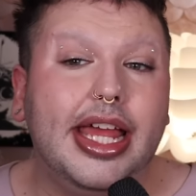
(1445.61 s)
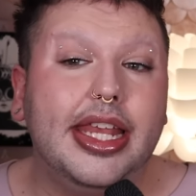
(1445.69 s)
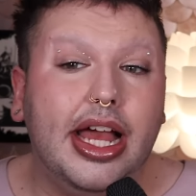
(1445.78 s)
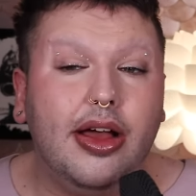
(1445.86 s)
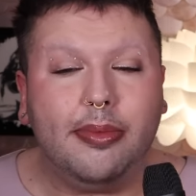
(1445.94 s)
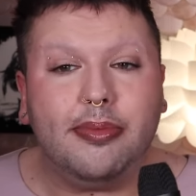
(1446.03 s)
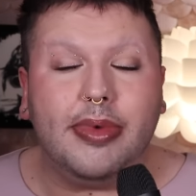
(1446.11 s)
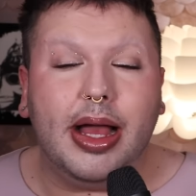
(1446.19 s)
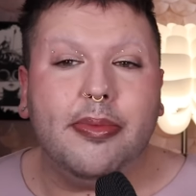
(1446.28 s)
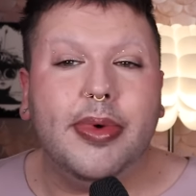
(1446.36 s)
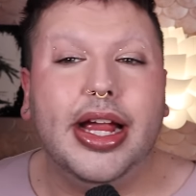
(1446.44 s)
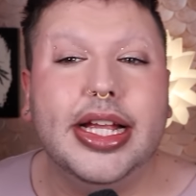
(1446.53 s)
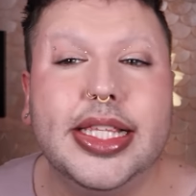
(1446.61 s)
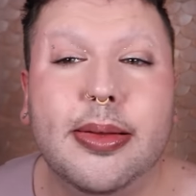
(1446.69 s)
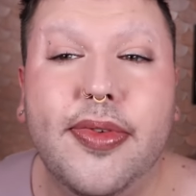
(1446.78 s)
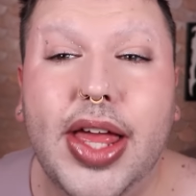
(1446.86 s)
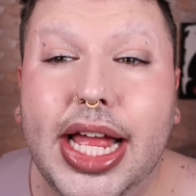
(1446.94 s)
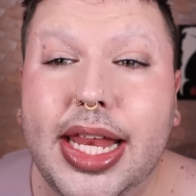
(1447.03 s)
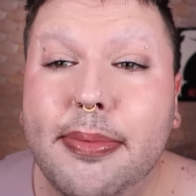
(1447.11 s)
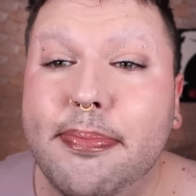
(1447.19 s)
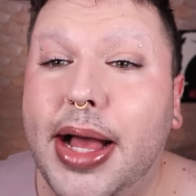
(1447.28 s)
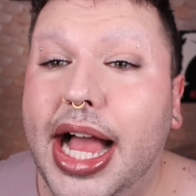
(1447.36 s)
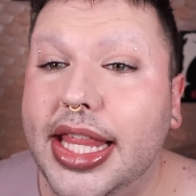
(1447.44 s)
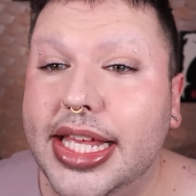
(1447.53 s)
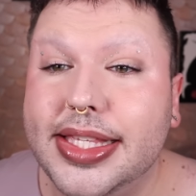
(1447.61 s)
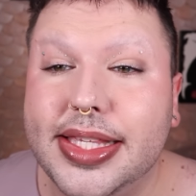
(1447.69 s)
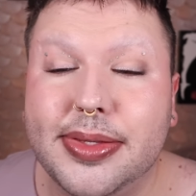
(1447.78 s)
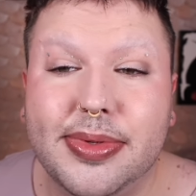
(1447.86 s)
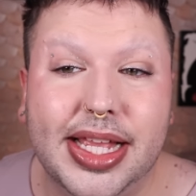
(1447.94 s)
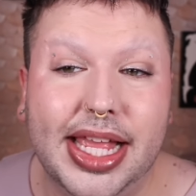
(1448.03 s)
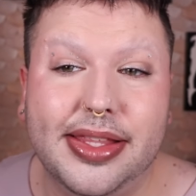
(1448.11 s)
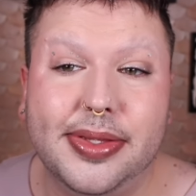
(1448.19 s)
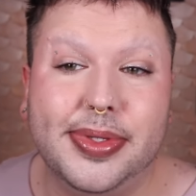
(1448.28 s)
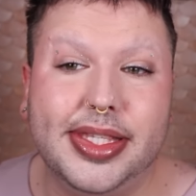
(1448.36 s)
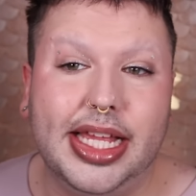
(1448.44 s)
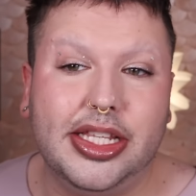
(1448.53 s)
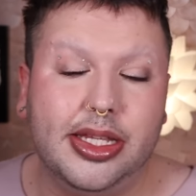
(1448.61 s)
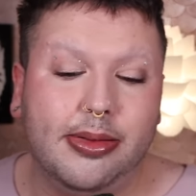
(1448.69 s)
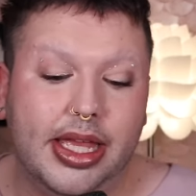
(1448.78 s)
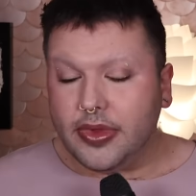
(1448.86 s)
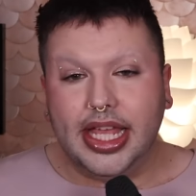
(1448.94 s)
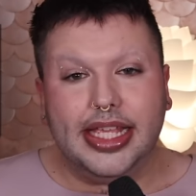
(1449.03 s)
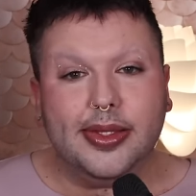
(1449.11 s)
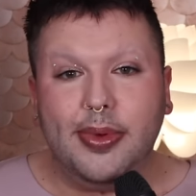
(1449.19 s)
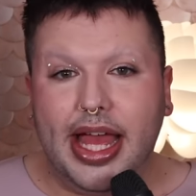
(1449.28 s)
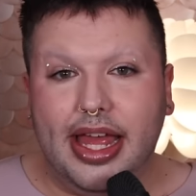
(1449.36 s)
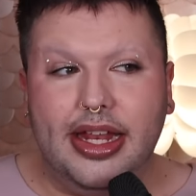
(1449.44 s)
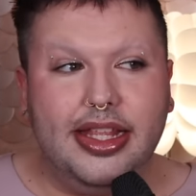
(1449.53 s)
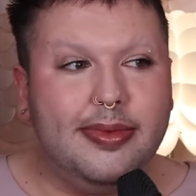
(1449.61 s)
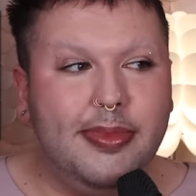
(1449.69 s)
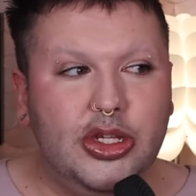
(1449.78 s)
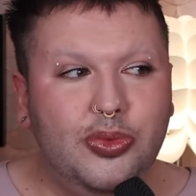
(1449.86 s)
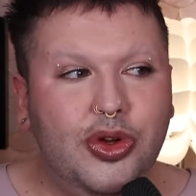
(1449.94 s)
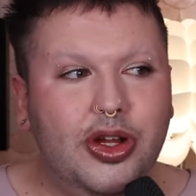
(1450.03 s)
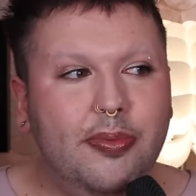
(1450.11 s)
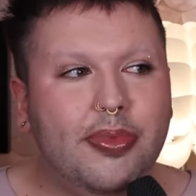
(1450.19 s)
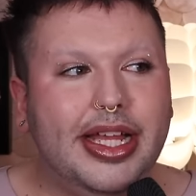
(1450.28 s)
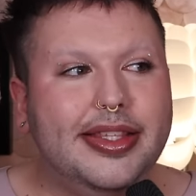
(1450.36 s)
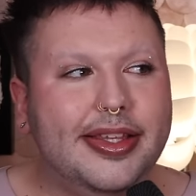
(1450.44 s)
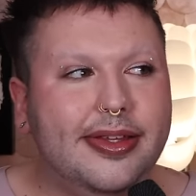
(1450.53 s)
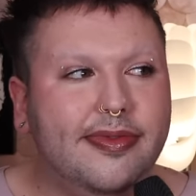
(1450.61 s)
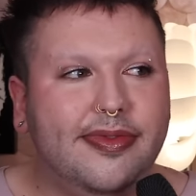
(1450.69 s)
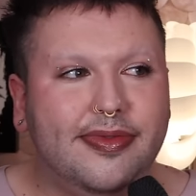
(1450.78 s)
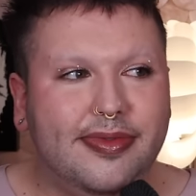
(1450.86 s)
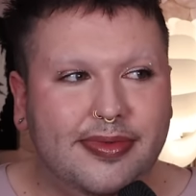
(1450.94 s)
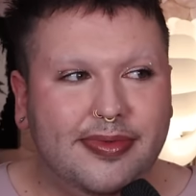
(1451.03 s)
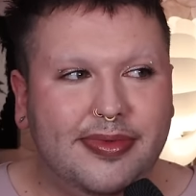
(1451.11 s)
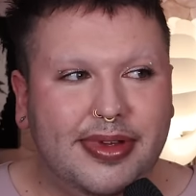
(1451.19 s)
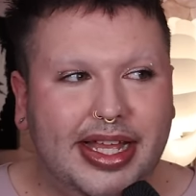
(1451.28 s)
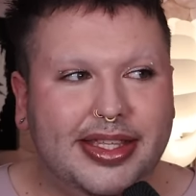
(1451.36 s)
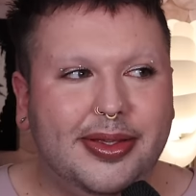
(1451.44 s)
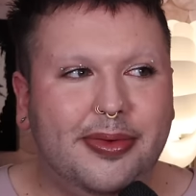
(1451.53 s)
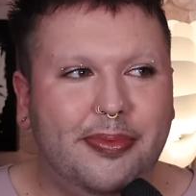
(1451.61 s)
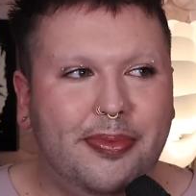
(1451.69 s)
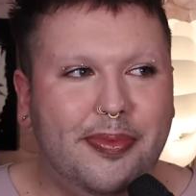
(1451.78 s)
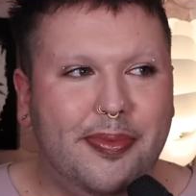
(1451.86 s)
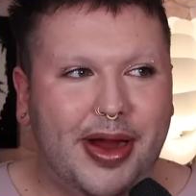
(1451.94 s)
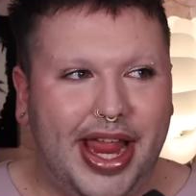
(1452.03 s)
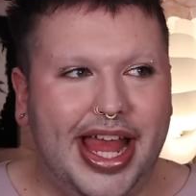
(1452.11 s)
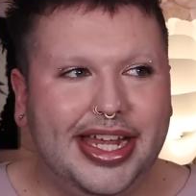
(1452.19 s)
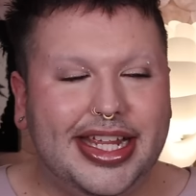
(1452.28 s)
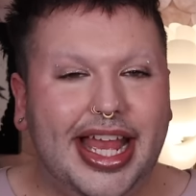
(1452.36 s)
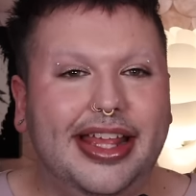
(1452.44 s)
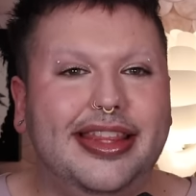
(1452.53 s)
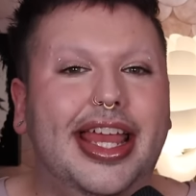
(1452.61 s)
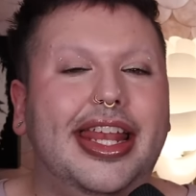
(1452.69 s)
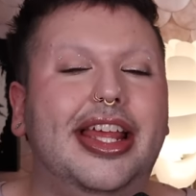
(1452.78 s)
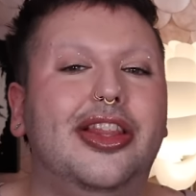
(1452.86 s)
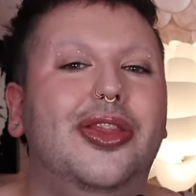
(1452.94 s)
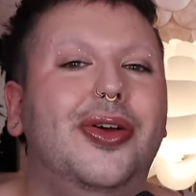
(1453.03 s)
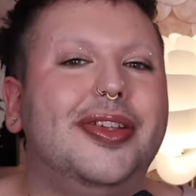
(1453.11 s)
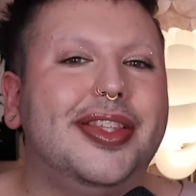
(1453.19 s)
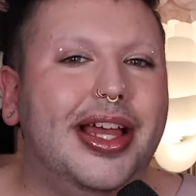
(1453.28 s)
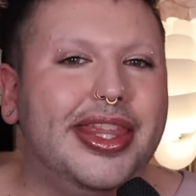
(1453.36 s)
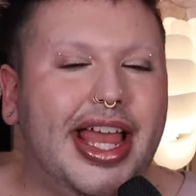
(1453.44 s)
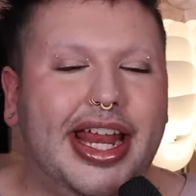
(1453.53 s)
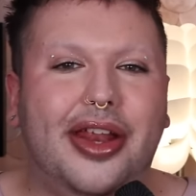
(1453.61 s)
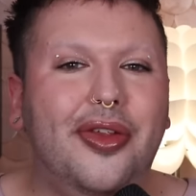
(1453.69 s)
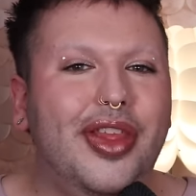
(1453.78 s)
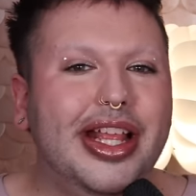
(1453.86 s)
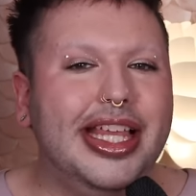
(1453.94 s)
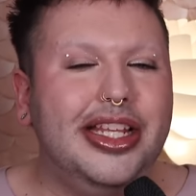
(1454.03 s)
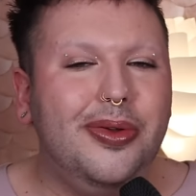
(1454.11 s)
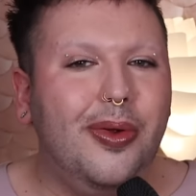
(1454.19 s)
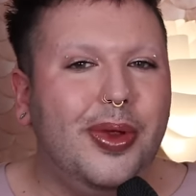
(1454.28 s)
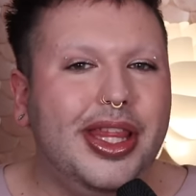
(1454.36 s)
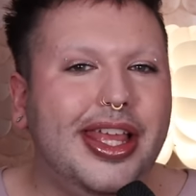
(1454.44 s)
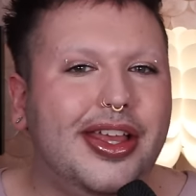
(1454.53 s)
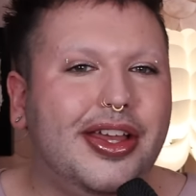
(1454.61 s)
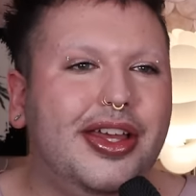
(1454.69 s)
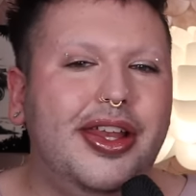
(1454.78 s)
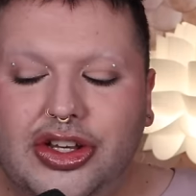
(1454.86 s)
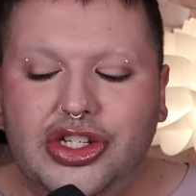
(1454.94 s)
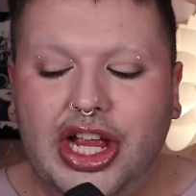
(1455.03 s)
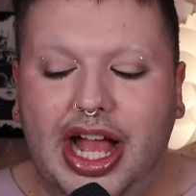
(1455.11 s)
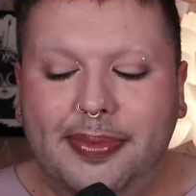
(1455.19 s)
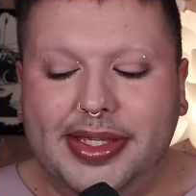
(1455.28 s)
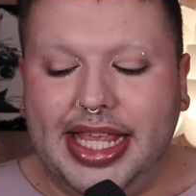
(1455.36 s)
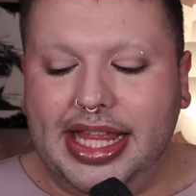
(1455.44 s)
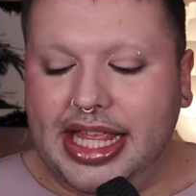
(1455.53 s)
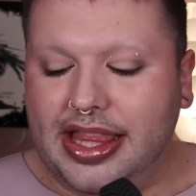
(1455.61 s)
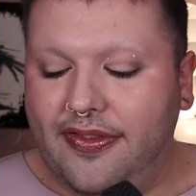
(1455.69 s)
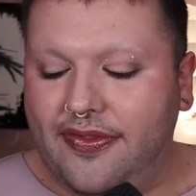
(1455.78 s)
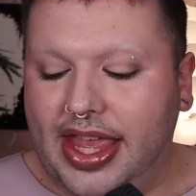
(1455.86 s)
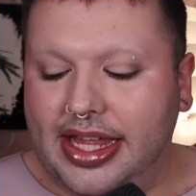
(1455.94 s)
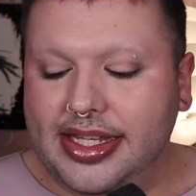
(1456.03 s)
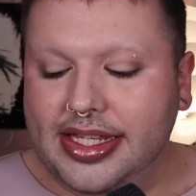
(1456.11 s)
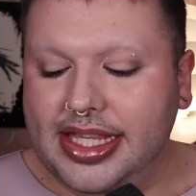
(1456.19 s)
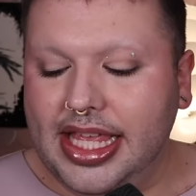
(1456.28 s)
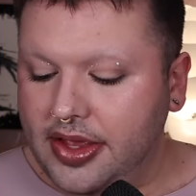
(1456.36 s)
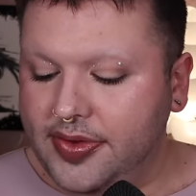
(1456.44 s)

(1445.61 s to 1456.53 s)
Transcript: And now I'm I'm wearing some of it. I didn't buy this. this again, this was sent to me. Guess what? It's much more impressive as a brand then uh, than it looks online. I don't think they do a really good job selling the fantasy.